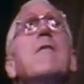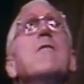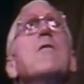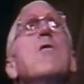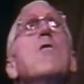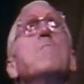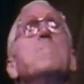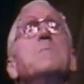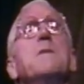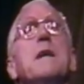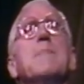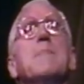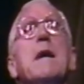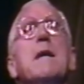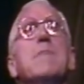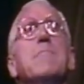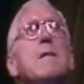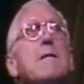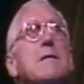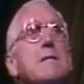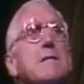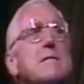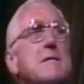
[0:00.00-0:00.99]
hoped I might
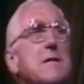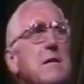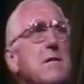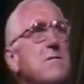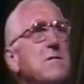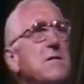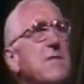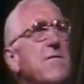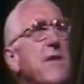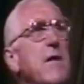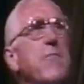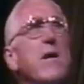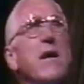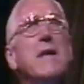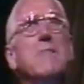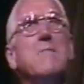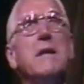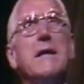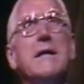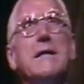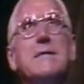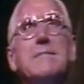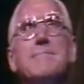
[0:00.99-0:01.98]
run into the ghost of Abraham
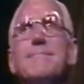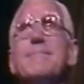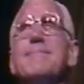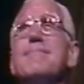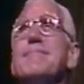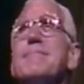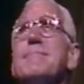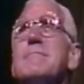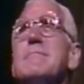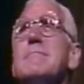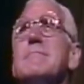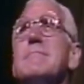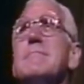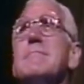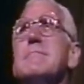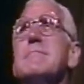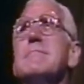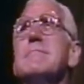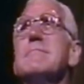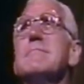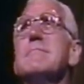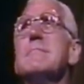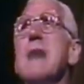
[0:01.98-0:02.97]
Lincoln.
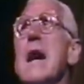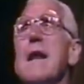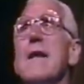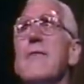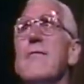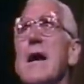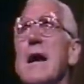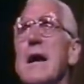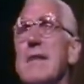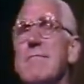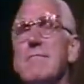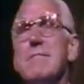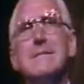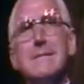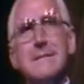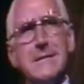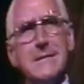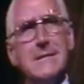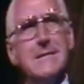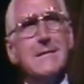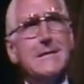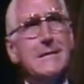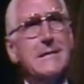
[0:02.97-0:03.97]
I never have.
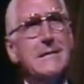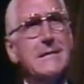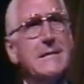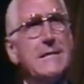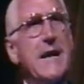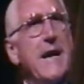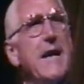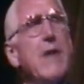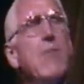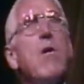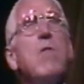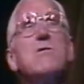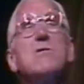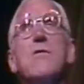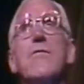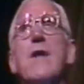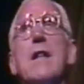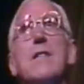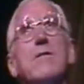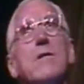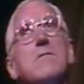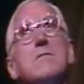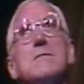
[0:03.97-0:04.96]
Teddy
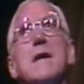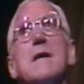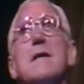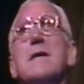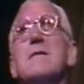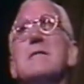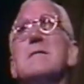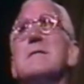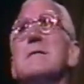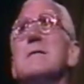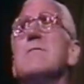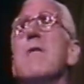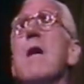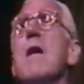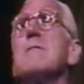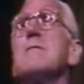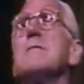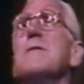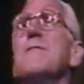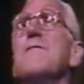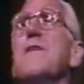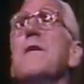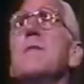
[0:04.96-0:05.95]
Roosevelt, though, said he used to talk
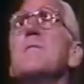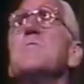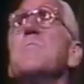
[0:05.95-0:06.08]
to the famous